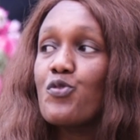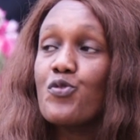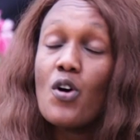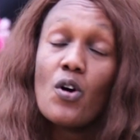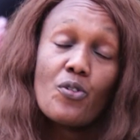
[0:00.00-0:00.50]

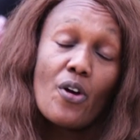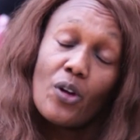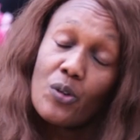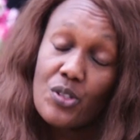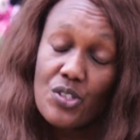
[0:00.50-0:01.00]
For
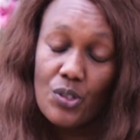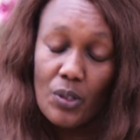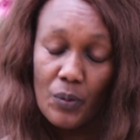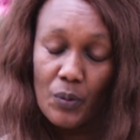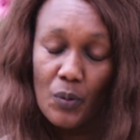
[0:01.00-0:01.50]
Royal
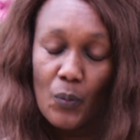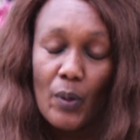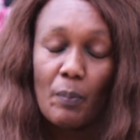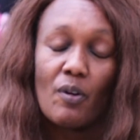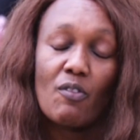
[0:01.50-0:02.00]
Crystal,
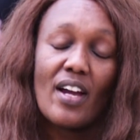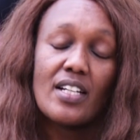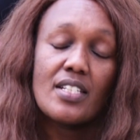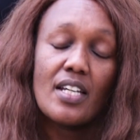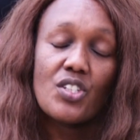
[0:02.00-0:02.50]
we
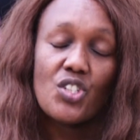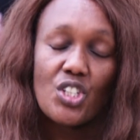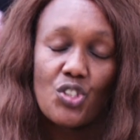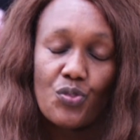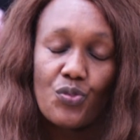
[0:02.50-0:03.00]
provide
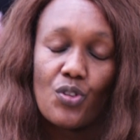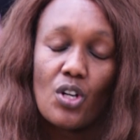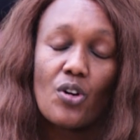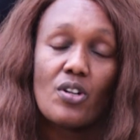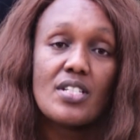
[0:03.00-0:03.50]
tentage,
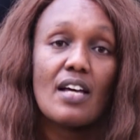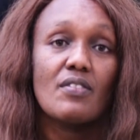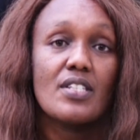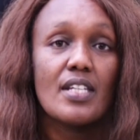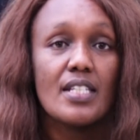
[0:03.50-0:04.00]
floral
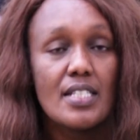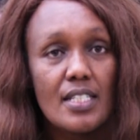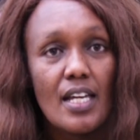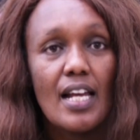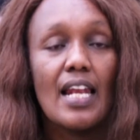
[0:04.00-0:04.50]
services,
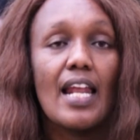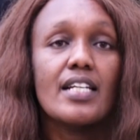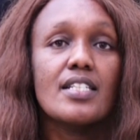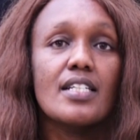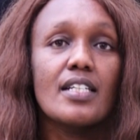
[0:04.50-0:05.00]

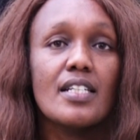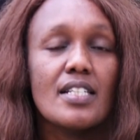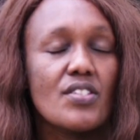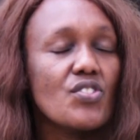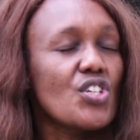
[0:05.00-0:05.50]
lighting,
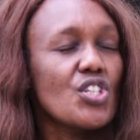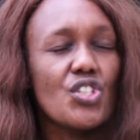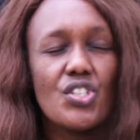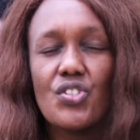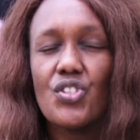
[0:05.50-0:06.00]

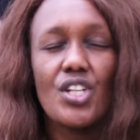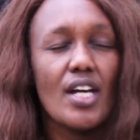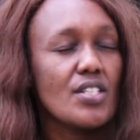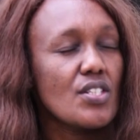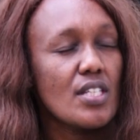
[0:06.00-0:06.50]
stages,
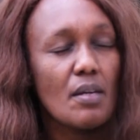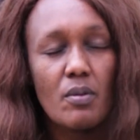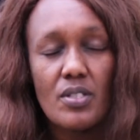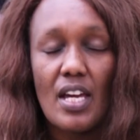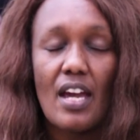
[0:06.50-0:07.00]
chairs,
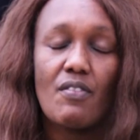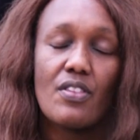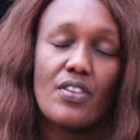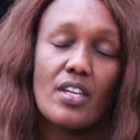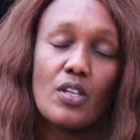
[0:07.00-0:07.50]
tables,
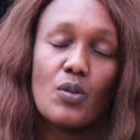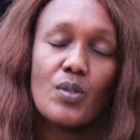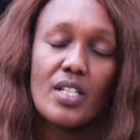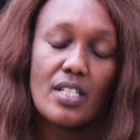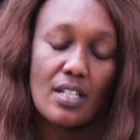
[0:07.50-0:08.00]
everything you
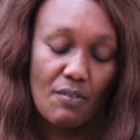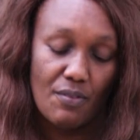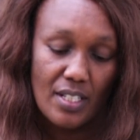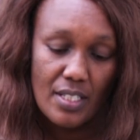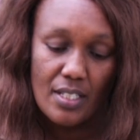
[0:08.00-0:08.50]
need in
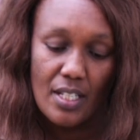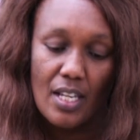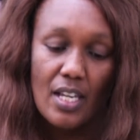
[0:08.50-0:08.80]
events